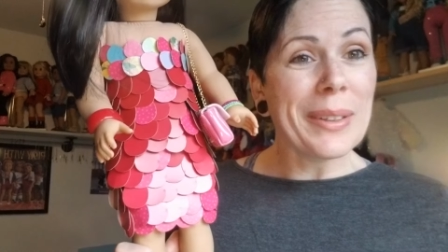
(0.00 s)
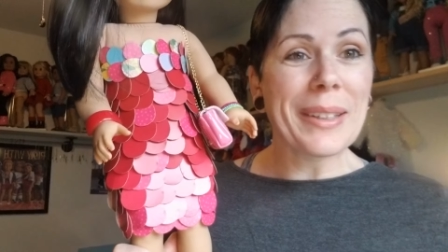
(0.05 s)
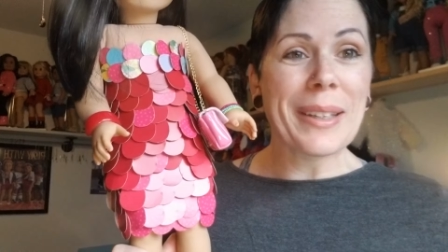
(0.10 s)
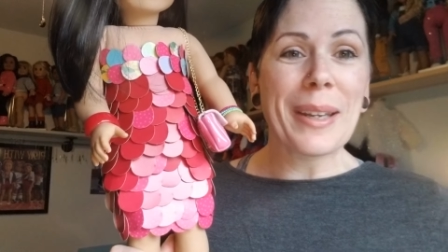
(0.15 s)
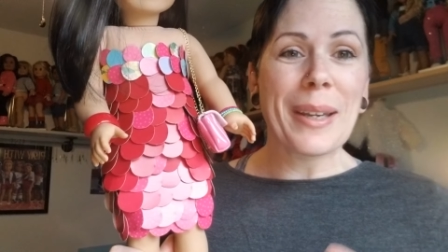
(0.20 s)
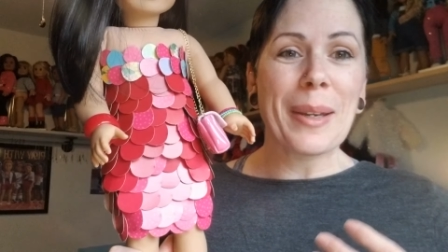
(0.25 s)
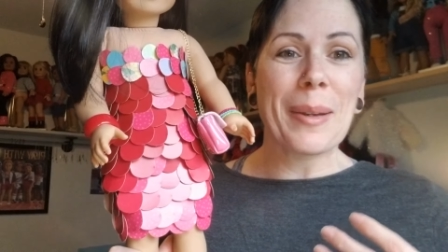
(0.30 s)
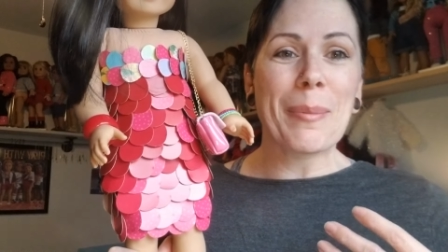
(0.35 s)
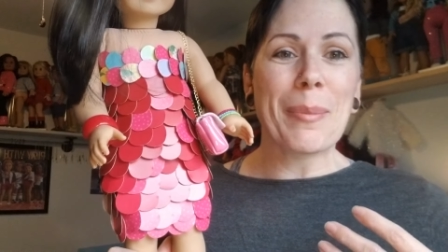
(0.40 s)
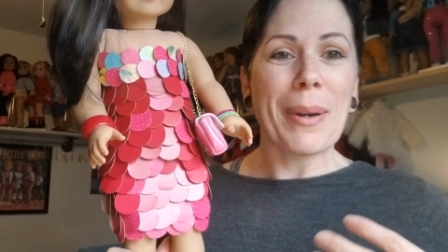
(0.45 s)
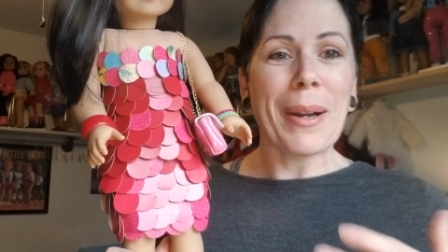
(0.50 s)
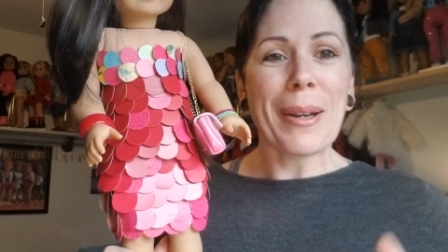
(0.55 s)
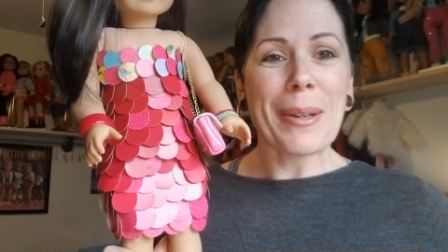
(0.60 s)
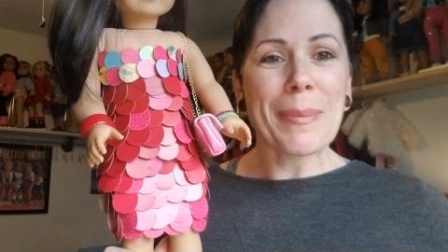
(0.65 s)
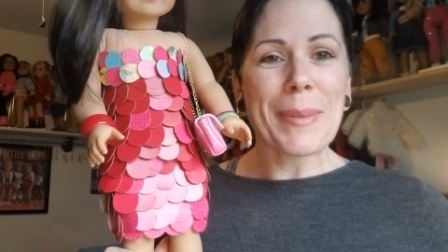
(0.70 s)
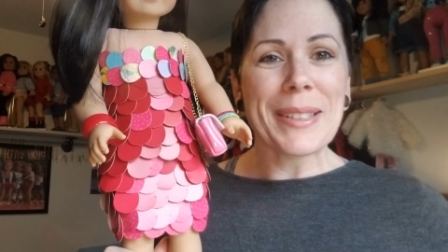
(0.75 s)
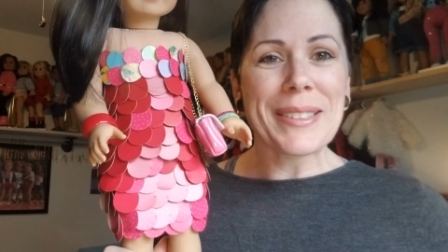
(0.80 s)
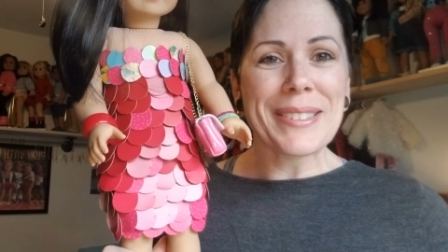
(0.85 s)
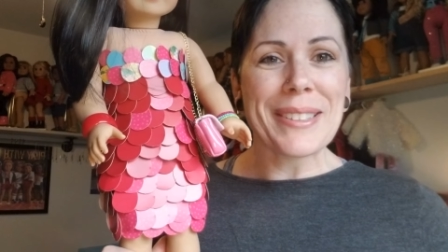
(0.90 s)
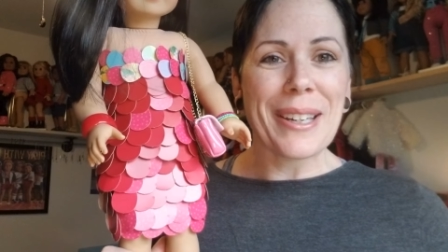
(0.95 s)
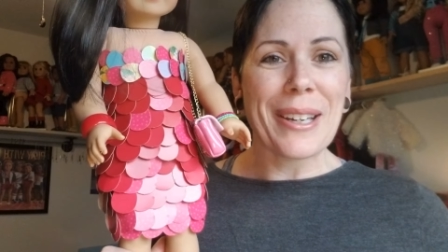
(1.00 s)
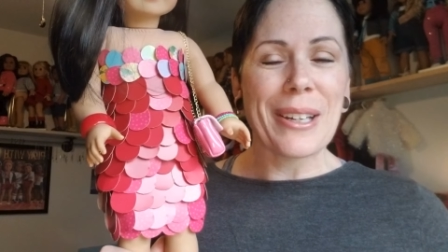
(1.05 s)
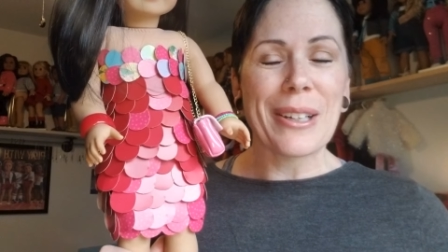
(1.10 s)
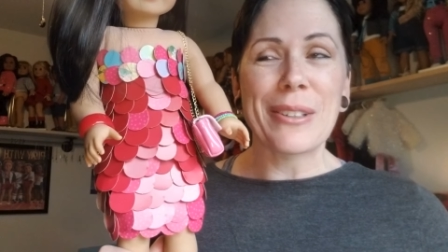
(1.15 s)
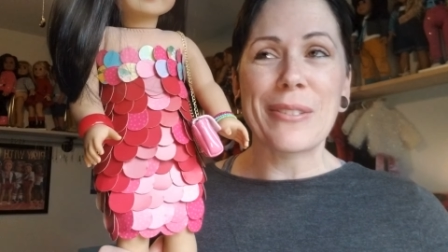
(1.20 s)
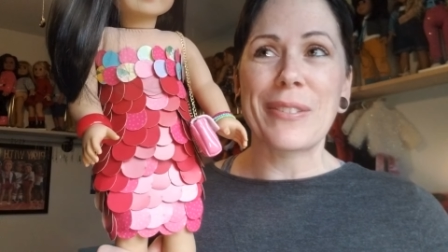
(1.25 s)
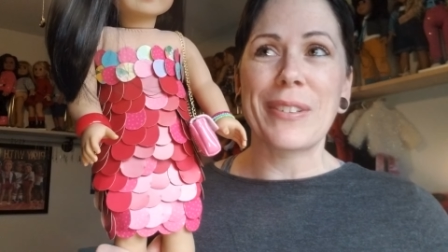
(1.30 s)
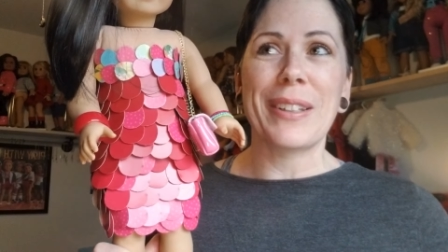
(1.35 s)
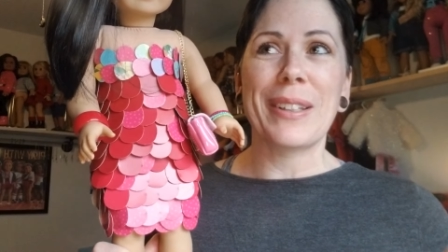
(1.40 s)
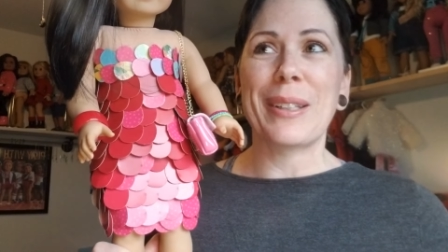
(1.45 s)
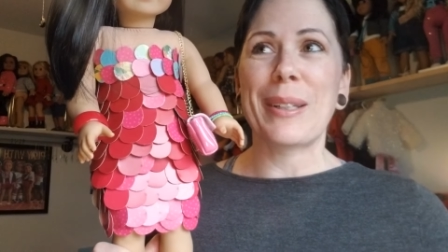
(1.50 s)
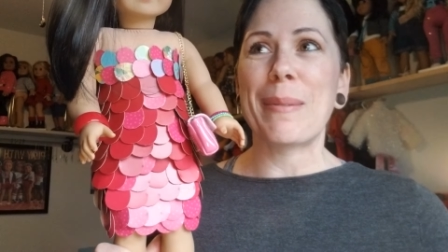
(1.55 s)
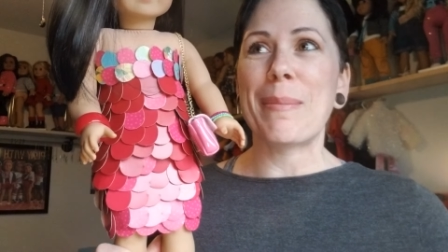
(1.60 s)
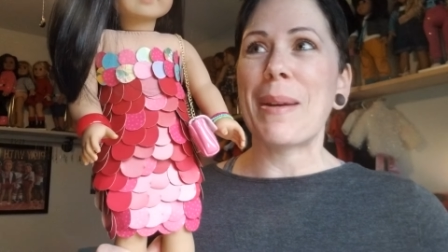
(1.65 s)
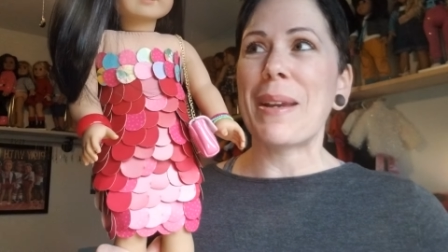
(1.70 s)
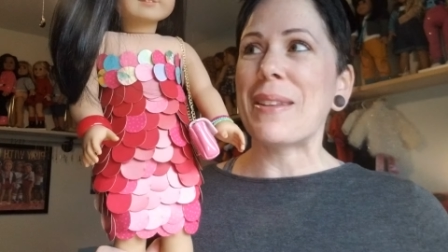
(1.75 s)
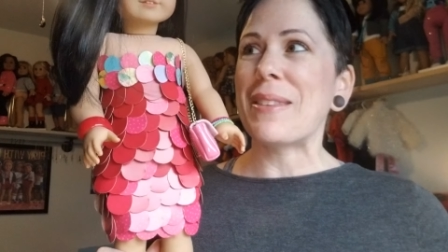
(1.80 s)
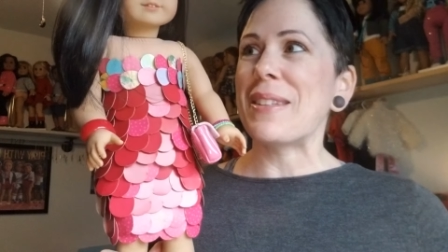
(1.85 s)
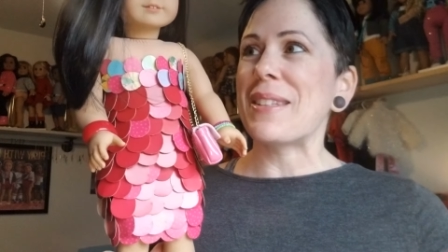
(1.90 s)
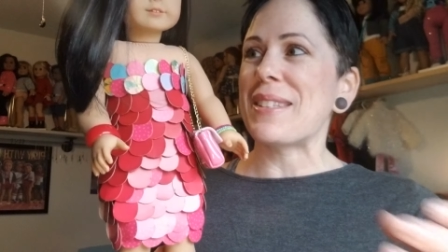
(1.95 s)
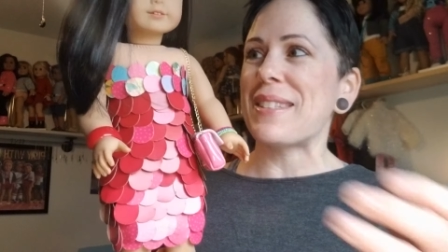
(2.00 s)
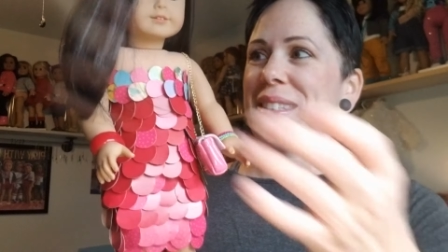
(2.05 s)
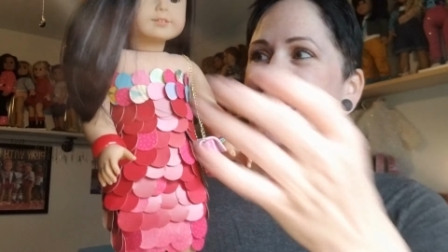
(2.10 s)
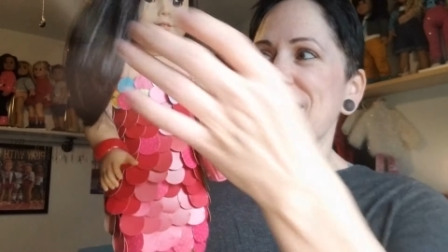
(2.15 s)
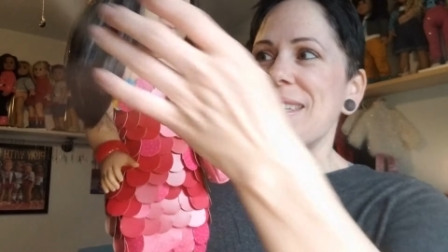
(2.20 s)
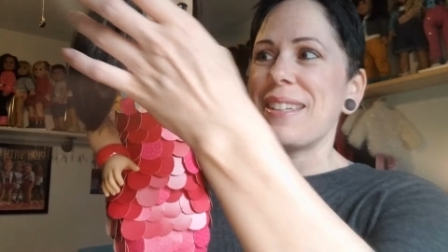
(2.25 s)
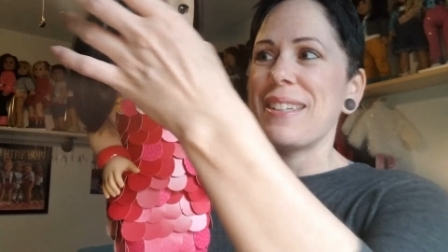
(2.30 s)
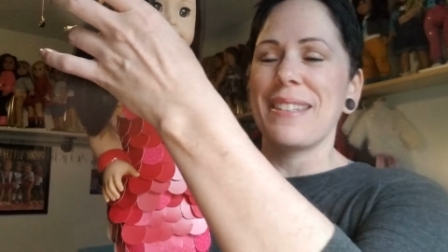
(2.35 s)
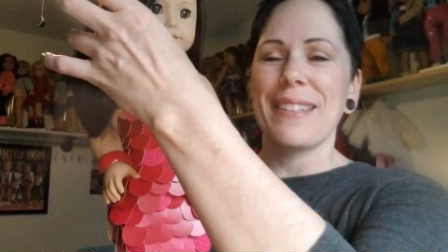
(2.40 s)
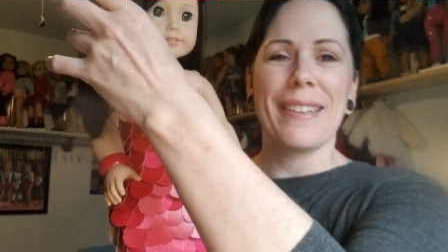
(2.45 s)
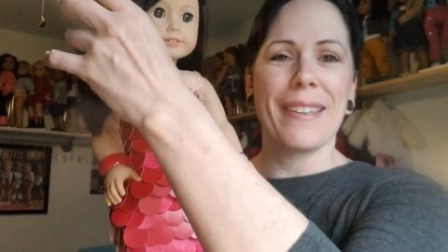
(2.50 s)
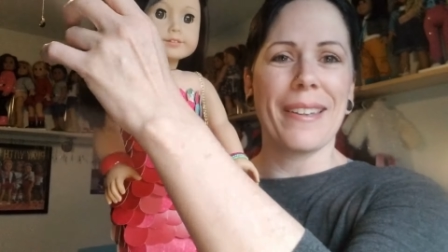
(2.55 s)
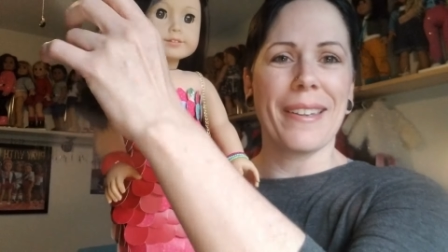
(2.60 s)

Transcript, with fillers: And I'm proud of myself and I made this thing.